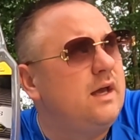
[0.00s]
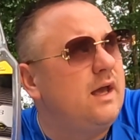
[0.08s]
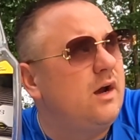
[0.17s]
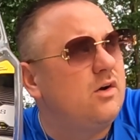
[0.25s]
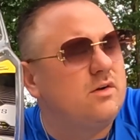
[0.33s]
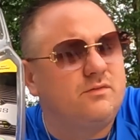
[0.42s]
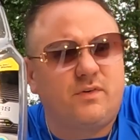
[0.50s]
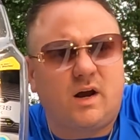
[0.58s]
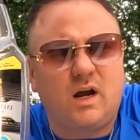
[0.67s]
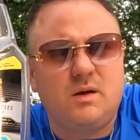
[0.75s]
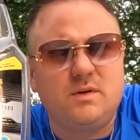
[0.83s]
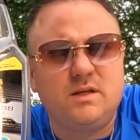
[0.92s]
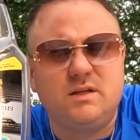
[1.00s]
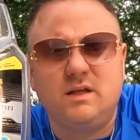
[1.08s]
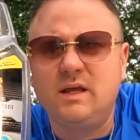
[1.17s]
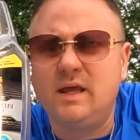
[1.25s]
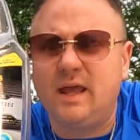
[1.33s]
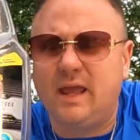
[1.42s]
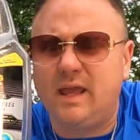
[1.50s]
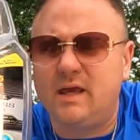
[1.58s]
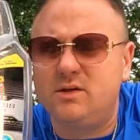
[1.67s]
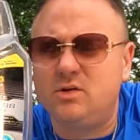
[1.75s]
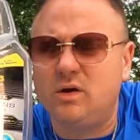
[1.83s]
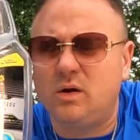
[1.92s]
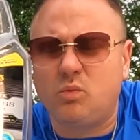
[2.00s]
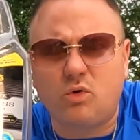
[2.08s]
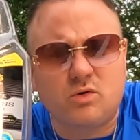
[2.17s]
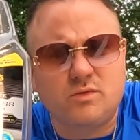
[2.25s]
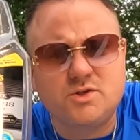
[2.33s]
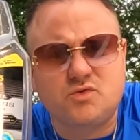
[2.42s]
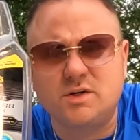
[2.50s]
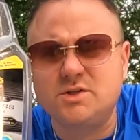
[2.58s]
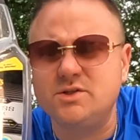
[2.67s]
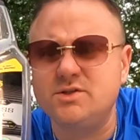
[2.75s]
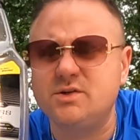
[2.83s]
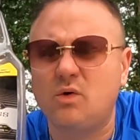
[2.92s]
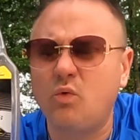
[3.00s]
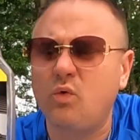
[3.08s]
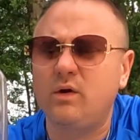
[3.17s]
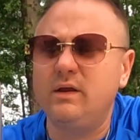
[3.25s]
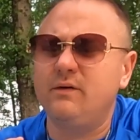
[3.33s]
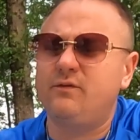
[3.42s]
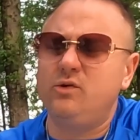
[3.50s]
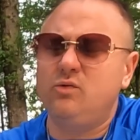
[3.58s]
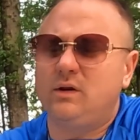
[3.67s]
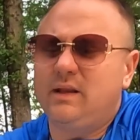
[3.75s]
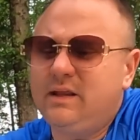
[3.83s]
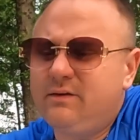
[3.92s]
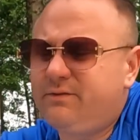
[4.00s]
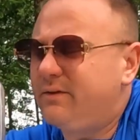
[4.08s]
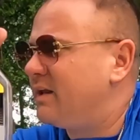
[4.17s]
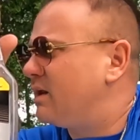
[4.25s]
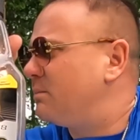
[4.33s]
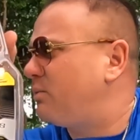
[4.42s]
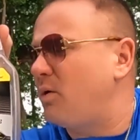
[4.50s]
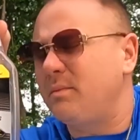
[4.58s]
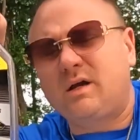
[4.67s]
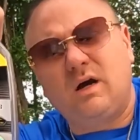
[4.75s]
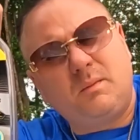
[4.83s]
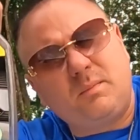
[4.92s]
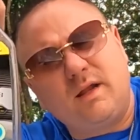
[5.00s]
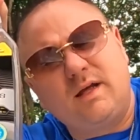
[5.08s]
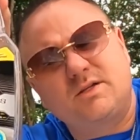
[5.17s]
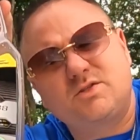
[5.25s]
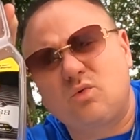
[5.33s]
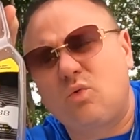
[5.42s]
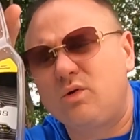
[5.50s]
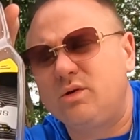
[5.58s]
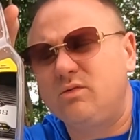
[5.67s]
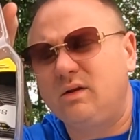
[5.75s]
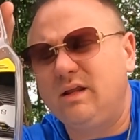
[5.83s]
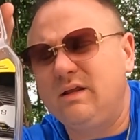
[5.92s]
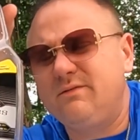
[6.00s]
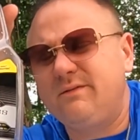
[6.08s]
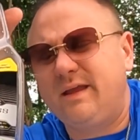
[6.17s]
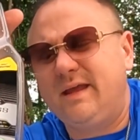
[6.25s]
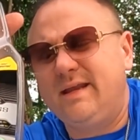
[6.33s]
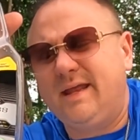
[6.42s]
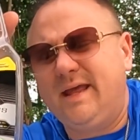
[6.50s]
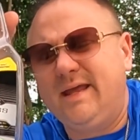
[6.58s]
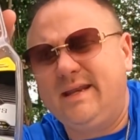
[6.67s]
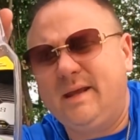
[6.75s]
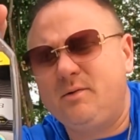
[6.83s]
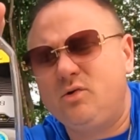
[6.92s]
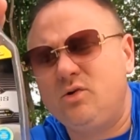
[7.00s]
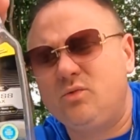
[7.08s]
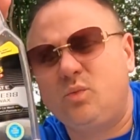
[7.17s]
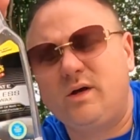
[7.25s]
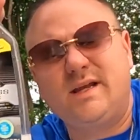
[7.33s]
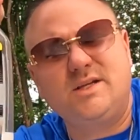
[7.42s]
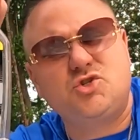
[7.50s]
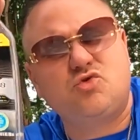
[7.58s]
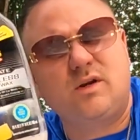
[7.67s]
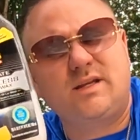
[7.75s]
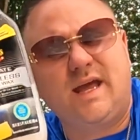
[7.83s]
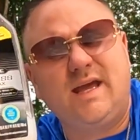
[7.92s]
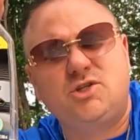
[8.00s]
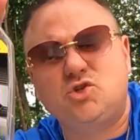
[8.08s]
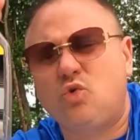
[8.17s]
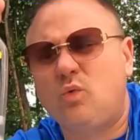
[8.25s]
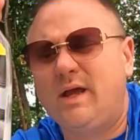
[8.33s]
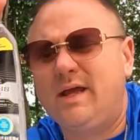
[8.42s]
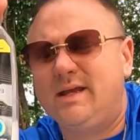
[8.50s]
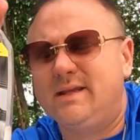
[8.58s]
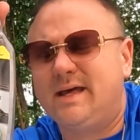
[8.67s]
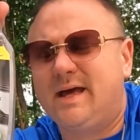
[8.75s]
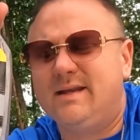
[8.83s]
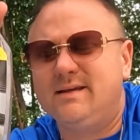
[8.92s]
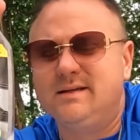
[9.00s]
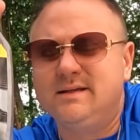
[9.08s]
arid environment and you have water restrictions, or if you live in an apartment complex, or you live in a neighborhood with a strict HOA that